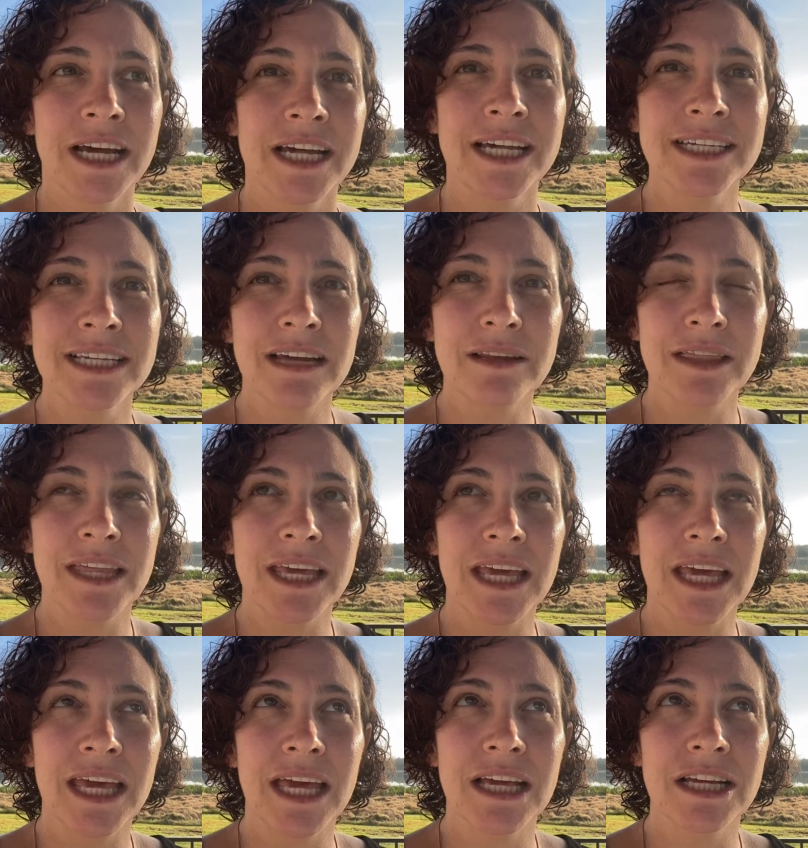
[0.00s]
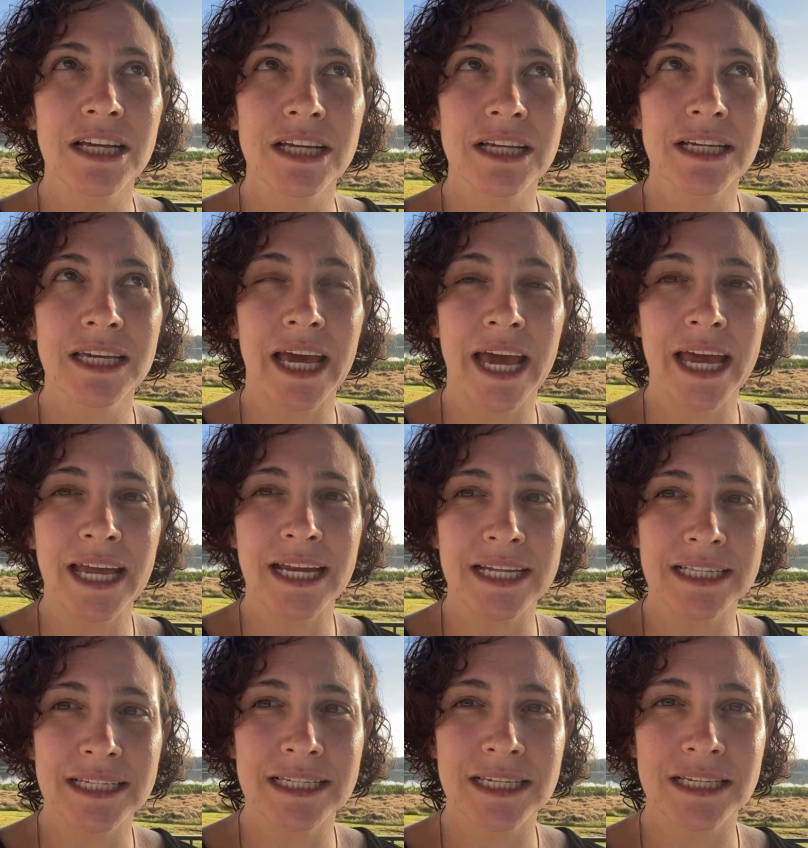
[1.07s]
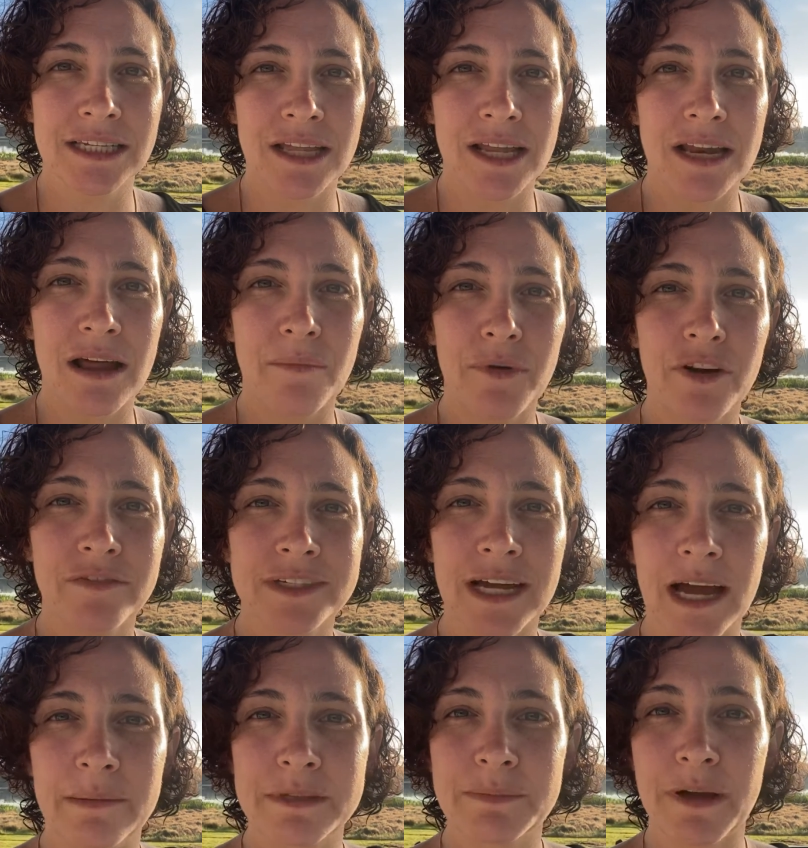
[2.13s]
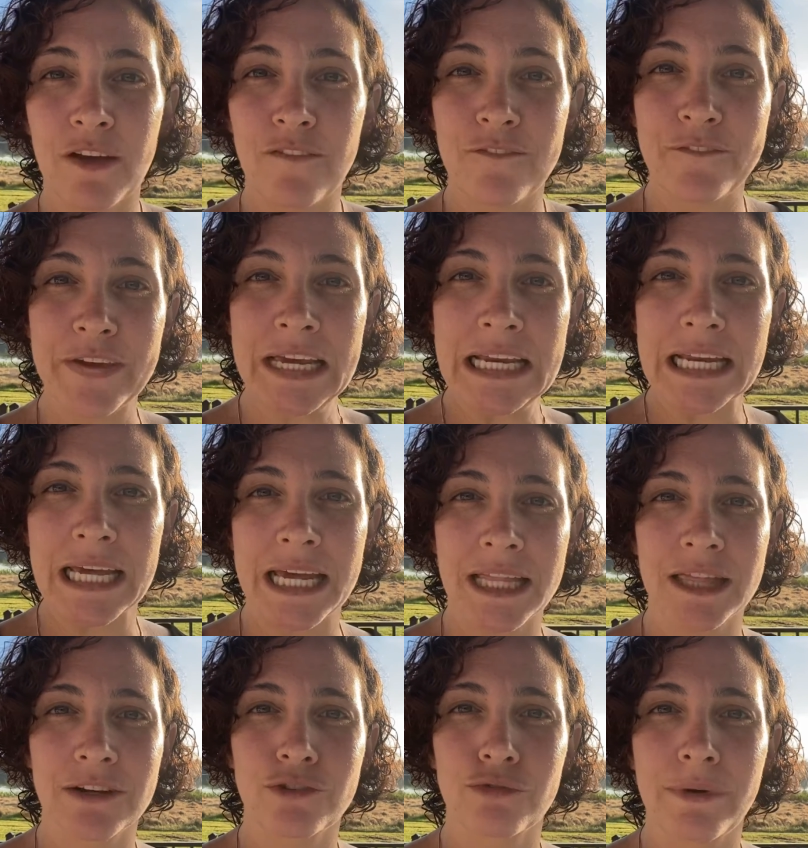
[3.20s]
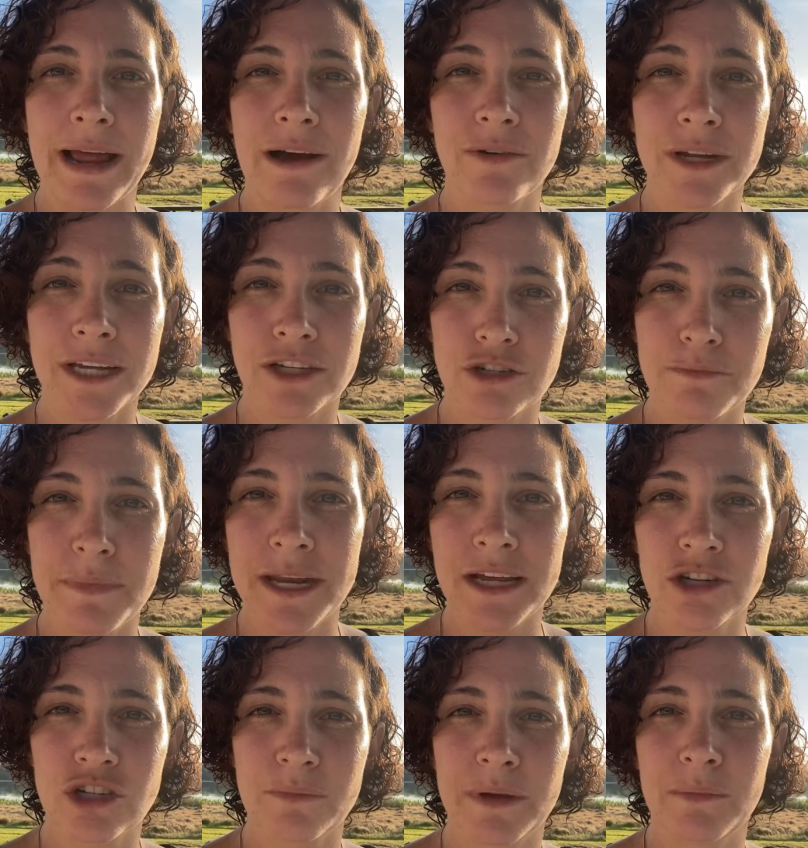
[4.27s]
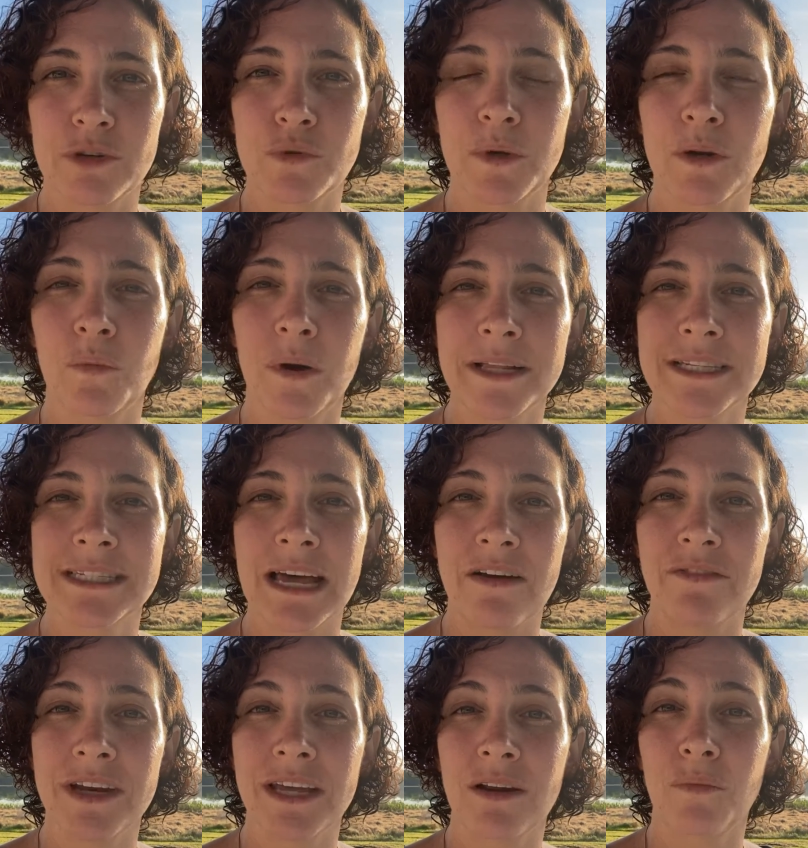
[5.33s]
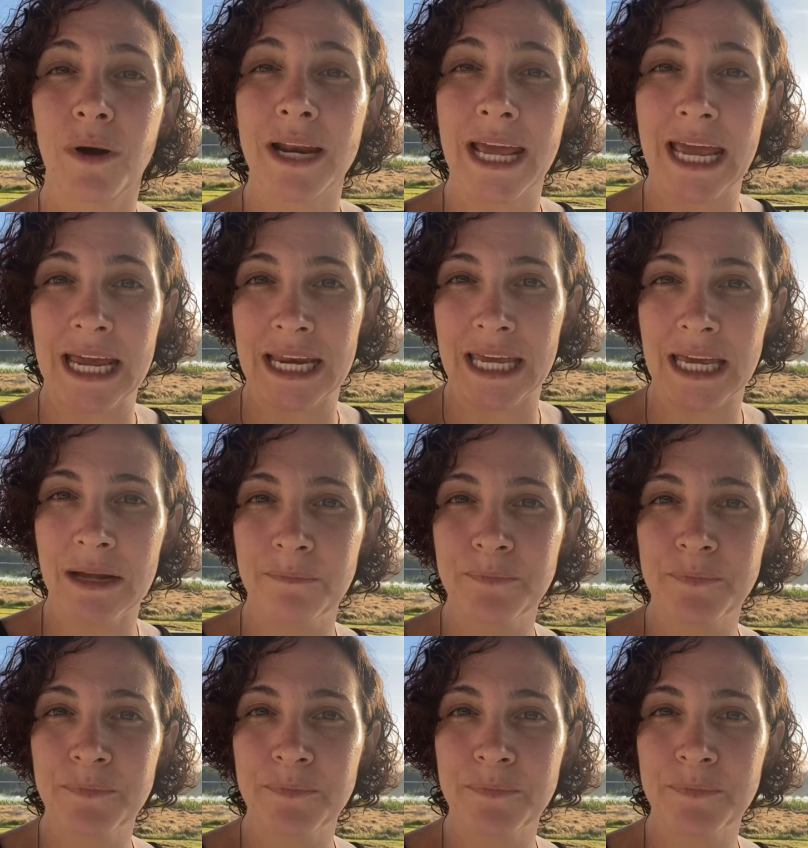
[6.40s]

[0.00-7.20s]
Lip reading: He said the cadence, so the number of times my feet hit the ground each minute should be between 170 and 180.